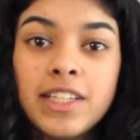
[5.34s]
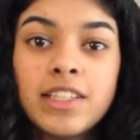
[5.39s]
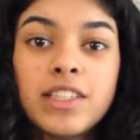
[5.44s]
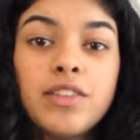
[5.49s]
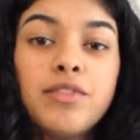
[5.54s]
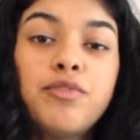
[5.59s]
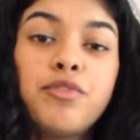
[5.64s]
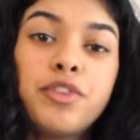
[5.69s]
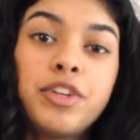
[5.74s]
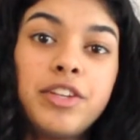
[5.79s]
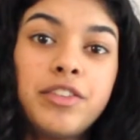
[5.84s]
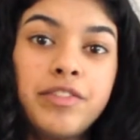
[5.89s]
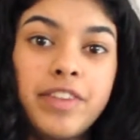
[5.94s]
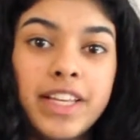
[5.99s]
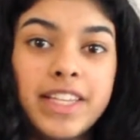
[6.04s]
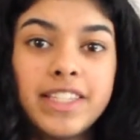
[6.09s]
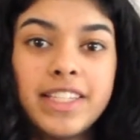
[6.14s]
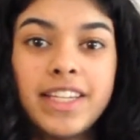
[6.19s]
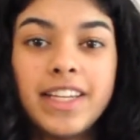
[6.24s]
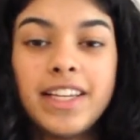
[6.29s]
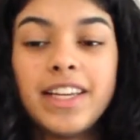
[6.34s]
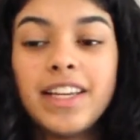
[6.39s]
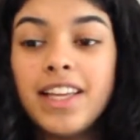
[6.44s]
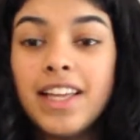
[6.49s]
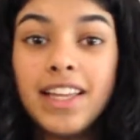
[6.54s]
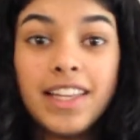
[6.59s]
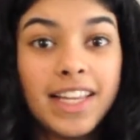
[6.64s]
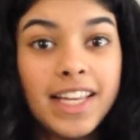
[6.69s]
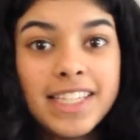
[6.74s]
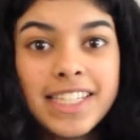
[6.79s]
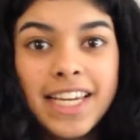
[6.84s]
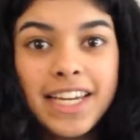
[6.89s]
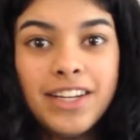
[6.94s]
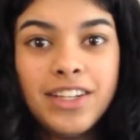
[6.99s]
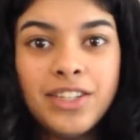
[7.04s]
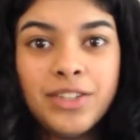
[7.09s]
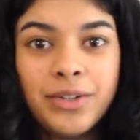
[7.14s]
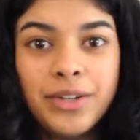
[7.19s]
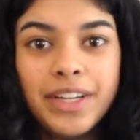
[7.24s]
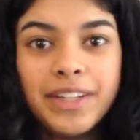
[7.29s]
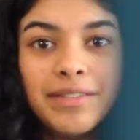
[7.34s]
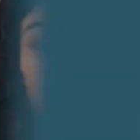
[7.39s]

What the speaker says: of foil fencing. Let's get into it.